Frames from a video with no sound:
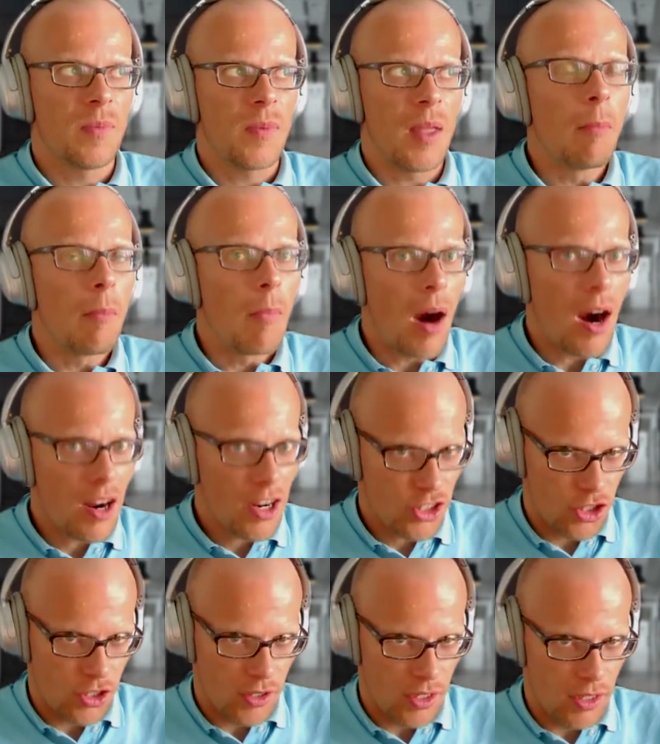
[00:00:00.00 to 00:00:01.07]

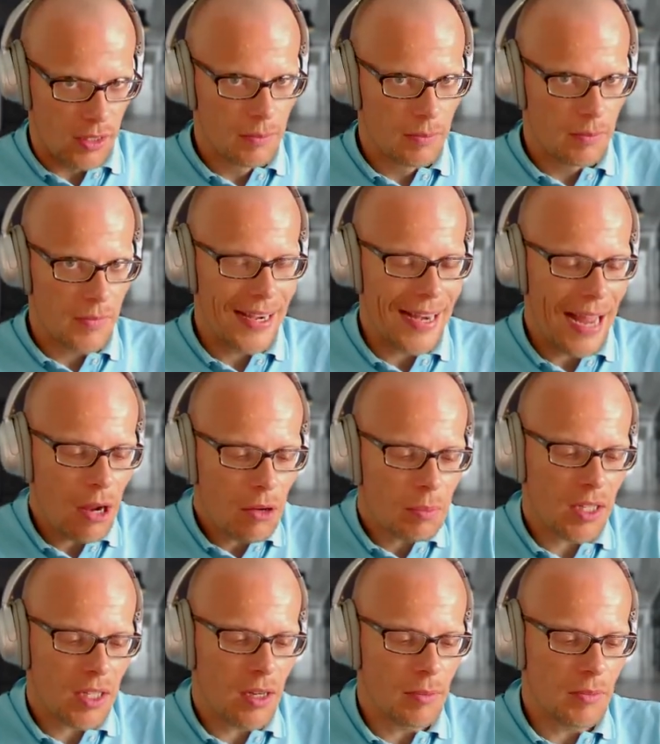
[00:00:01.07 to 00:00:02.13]
marginal. And now it
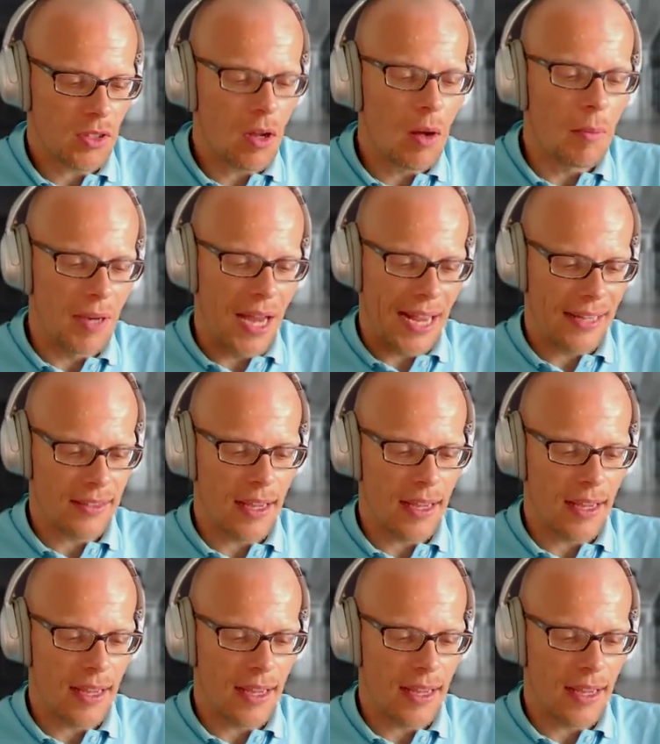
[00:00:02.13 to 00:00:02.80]
becomes complex.